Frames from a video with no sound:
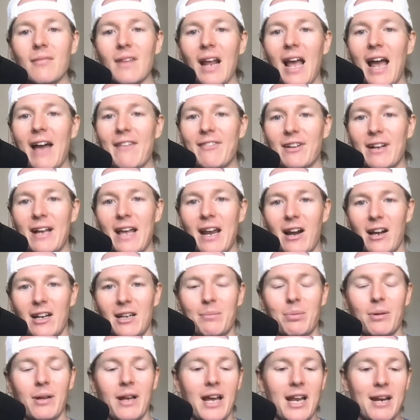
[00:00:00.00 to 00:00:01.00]
after getting on the
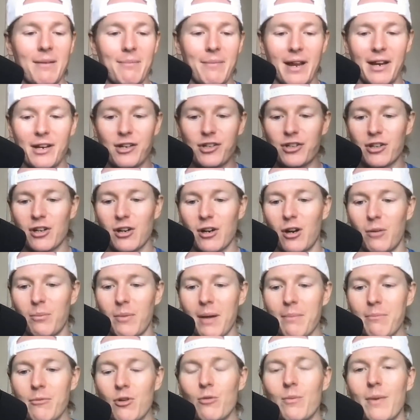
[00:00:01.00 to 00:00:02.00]
plane and making sure all
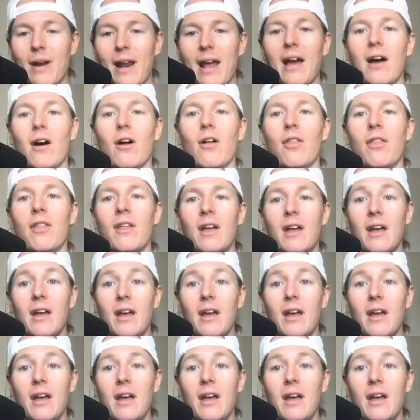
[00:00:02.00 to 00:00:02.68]
my movement health